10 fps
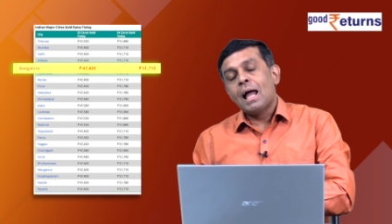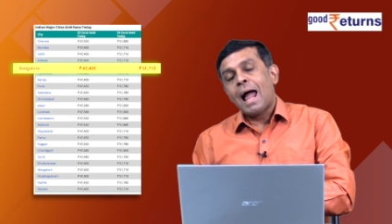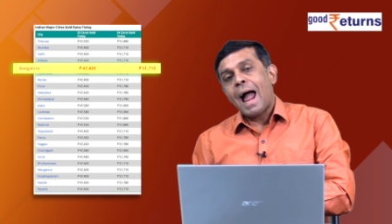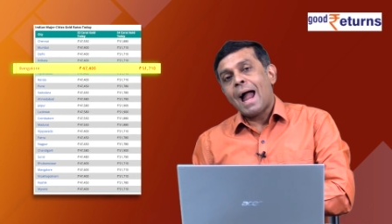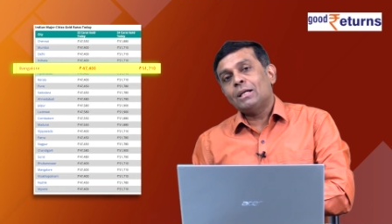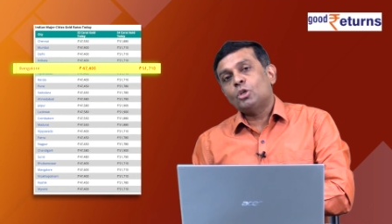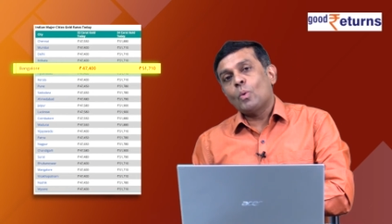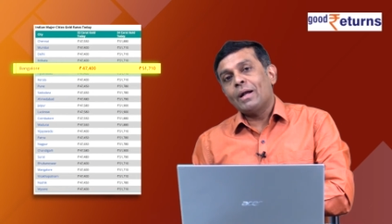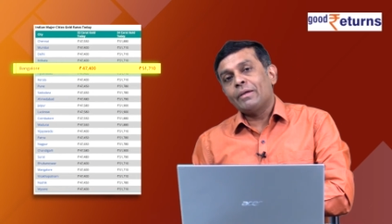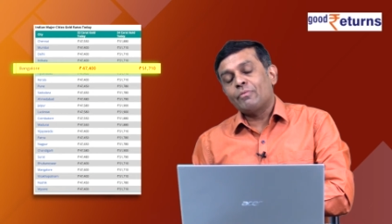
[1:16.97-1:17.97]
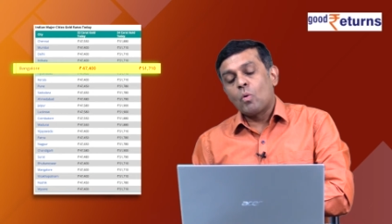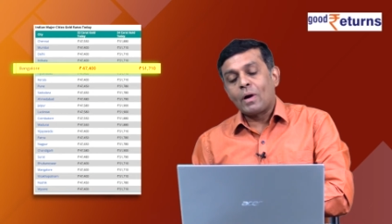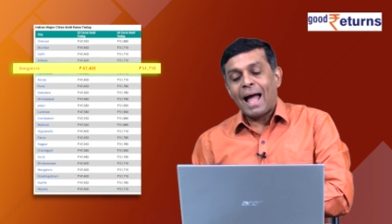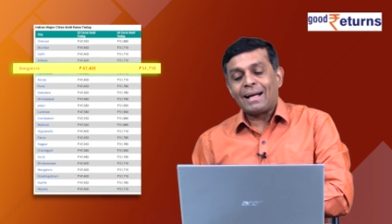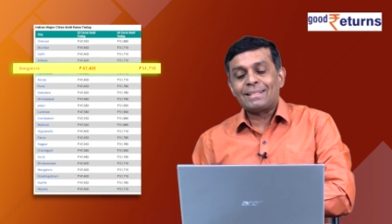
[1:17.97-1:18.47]
and 24
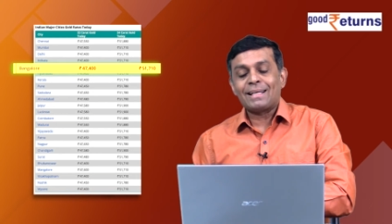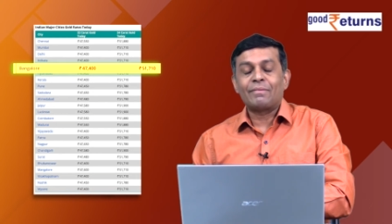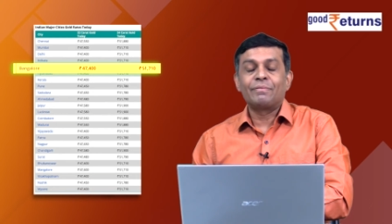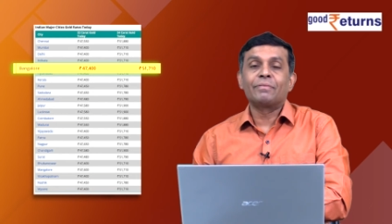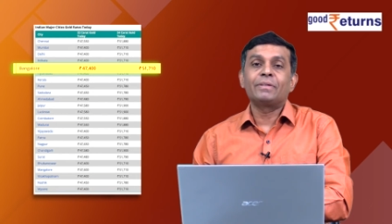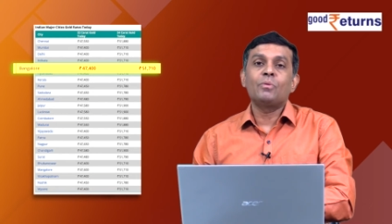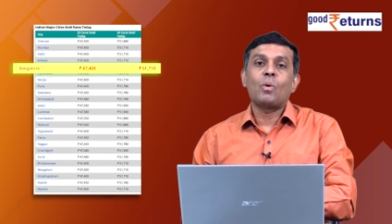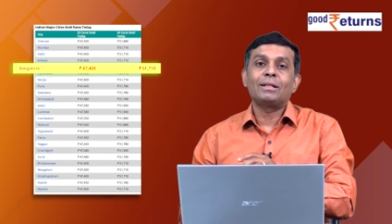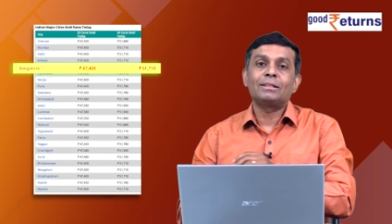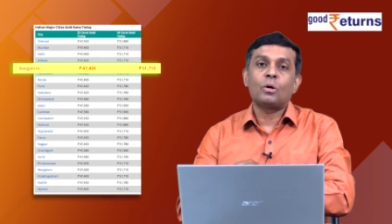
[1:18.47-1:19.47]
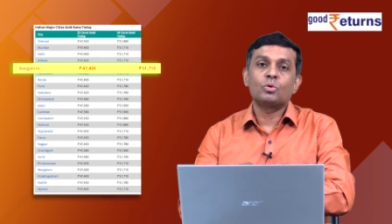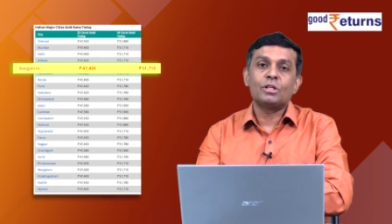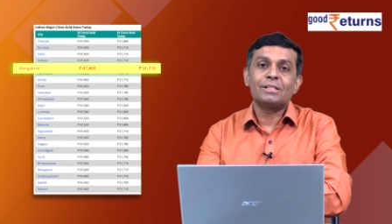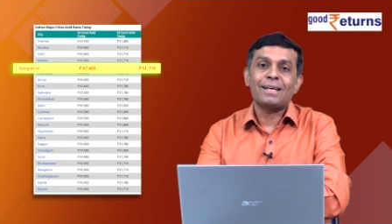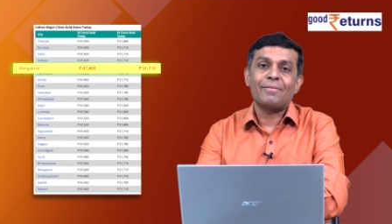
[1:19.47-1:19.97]
carats at
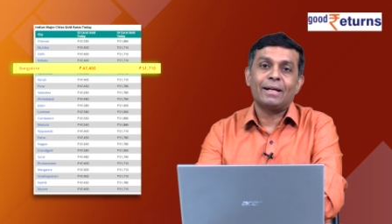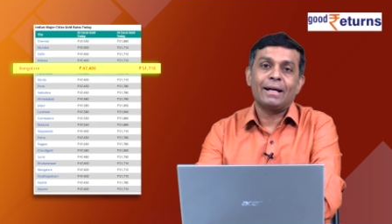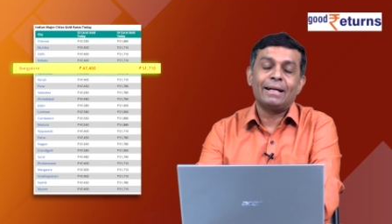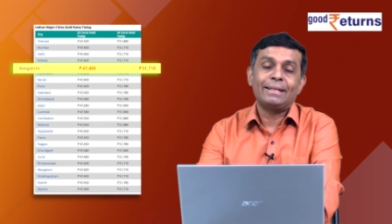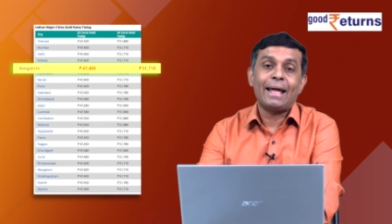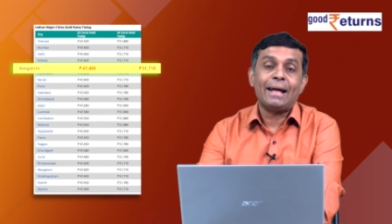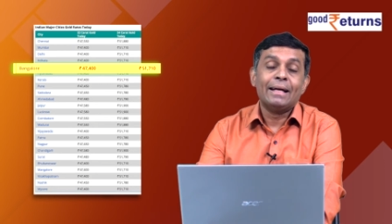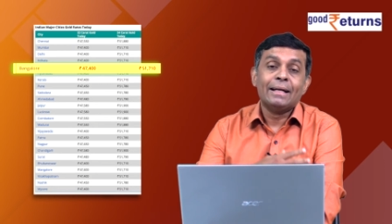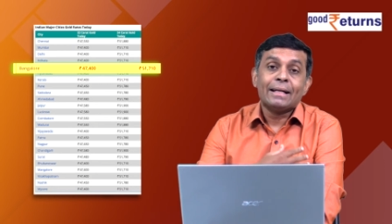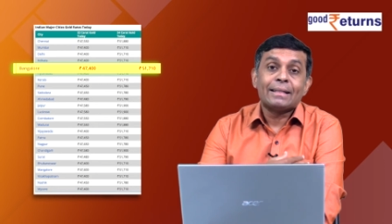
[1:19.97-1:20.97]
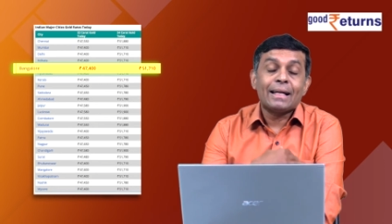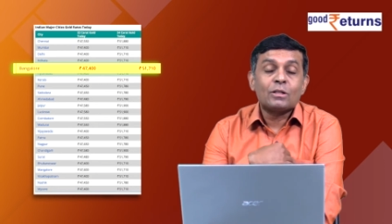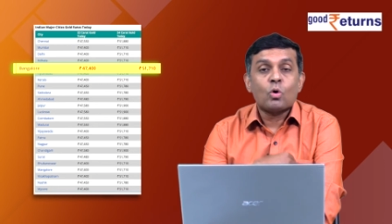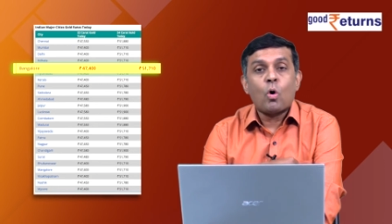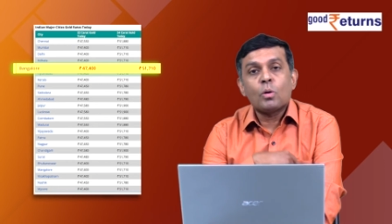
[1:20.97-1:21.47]
51,710
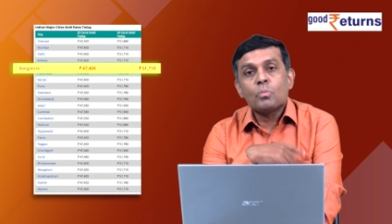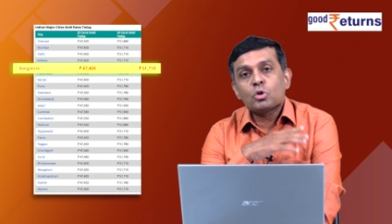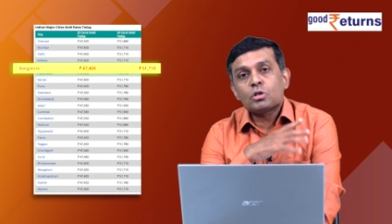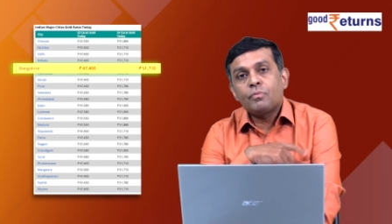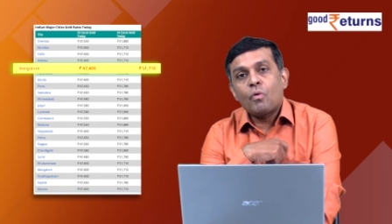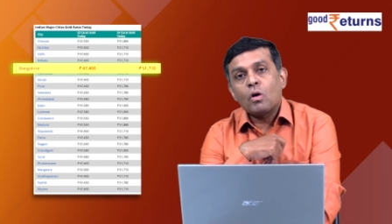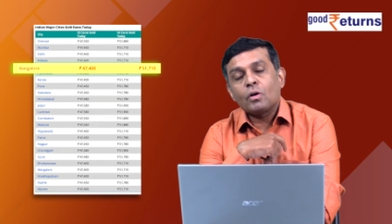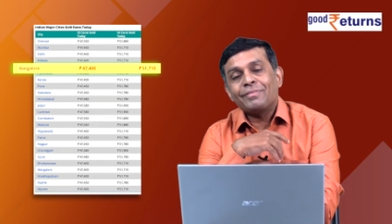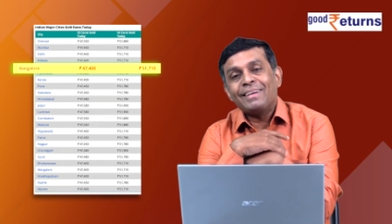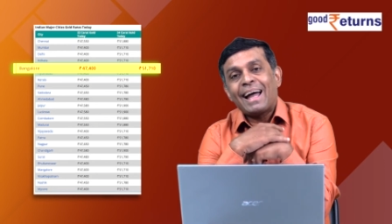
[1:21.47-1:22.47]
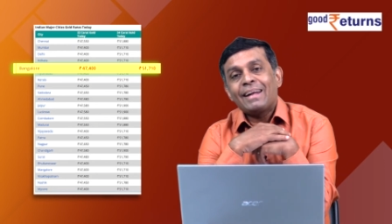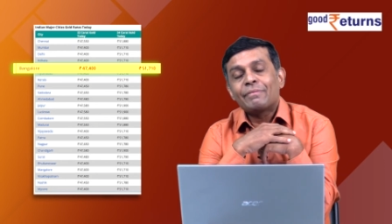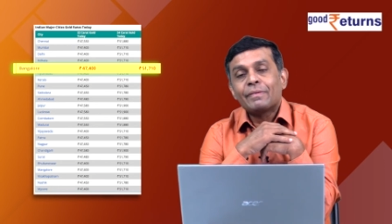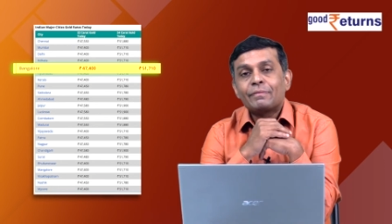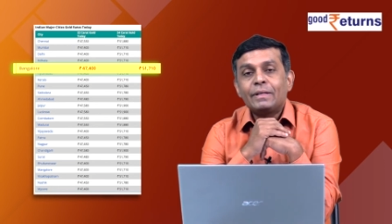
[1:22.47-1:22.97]
that's almost a fall of
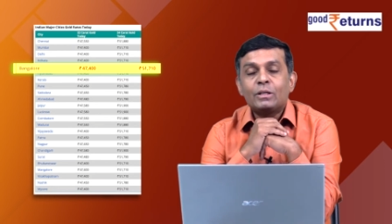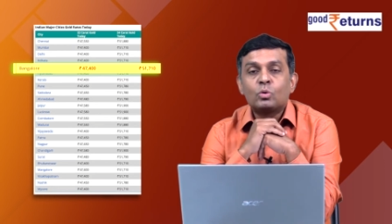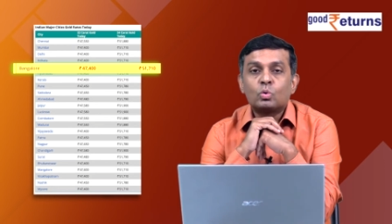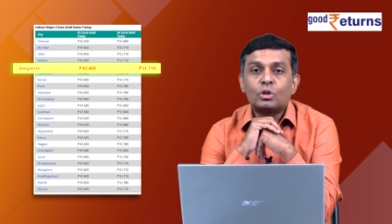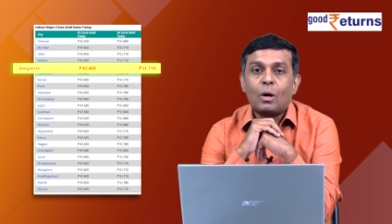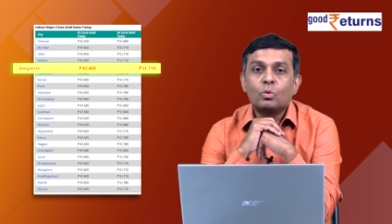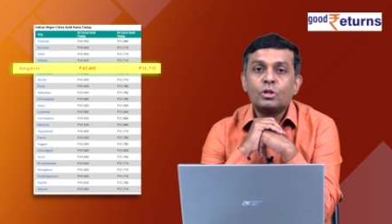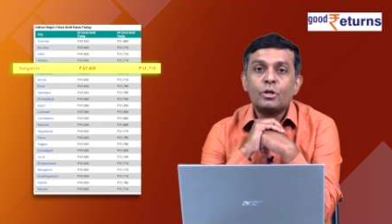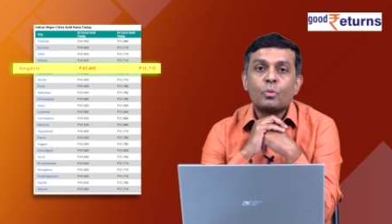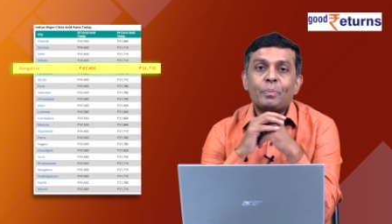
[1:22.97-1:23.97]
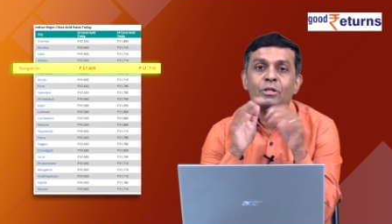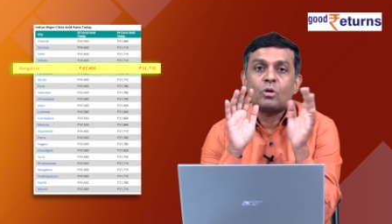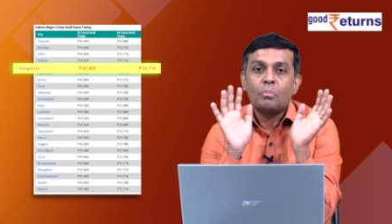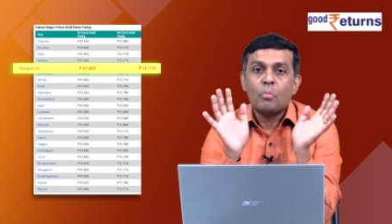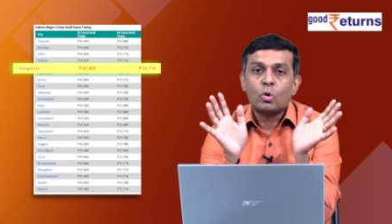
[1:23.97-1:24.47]
950 to 1000 rupees
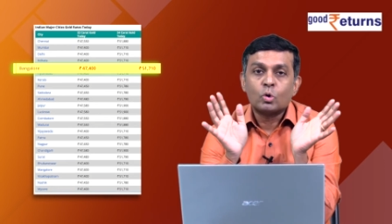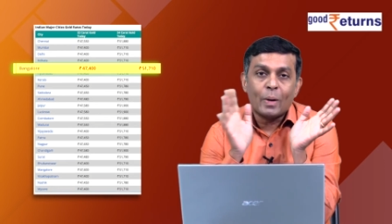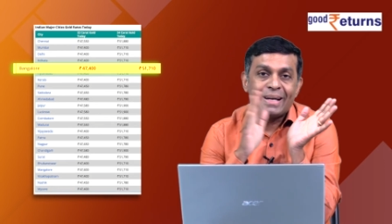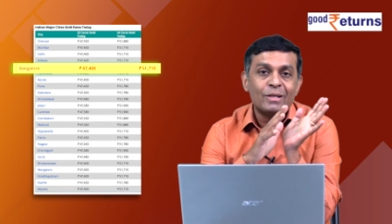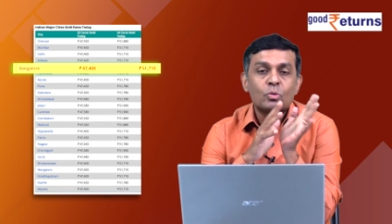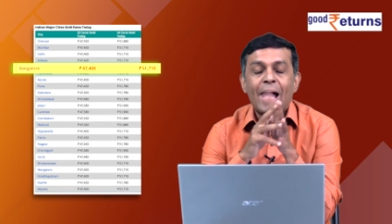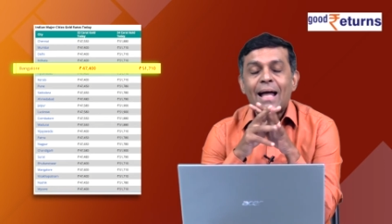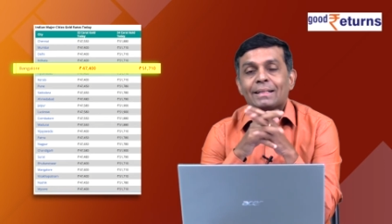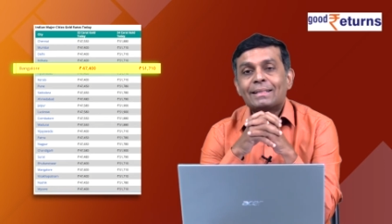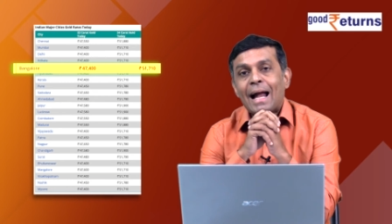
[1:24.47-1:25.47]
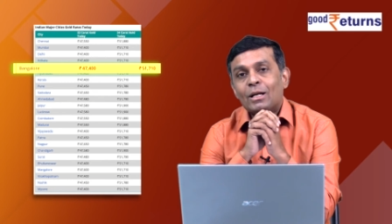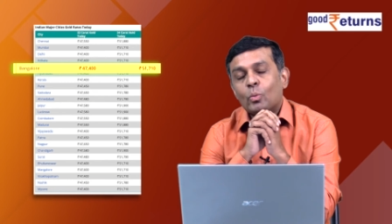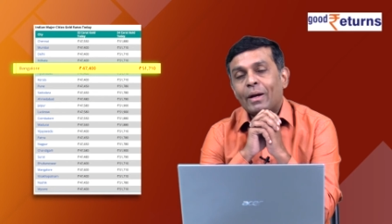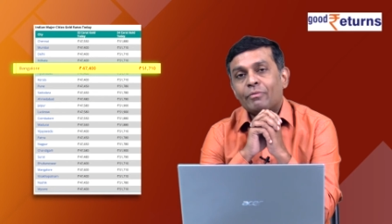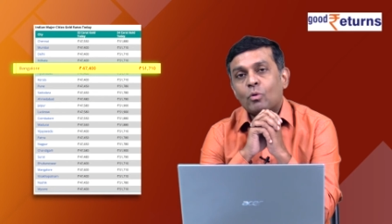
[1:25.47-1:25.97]
on both 22 carats and
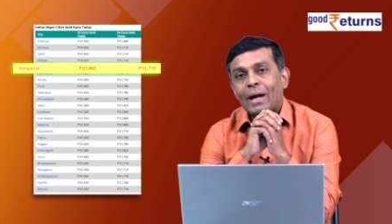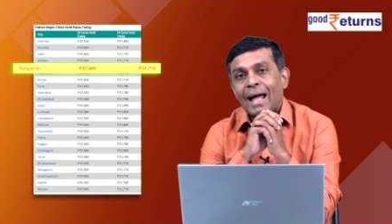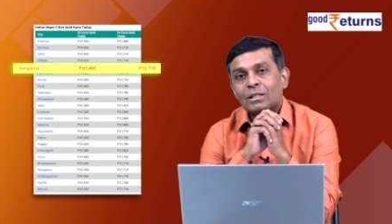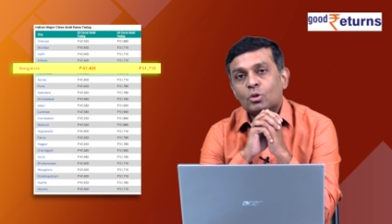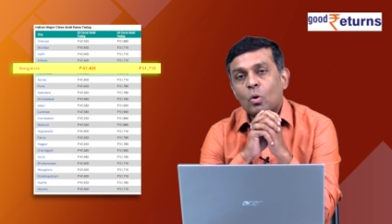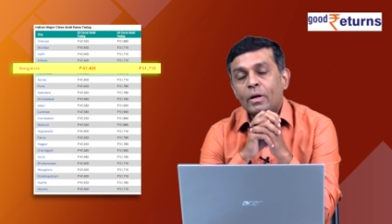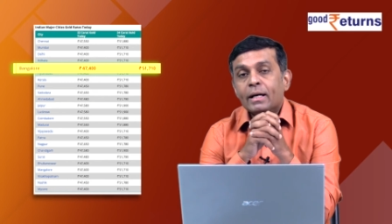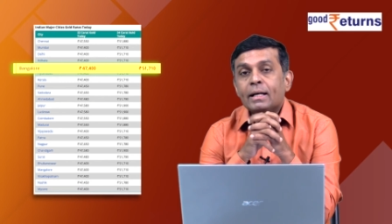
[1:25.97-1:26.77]
24 carats gold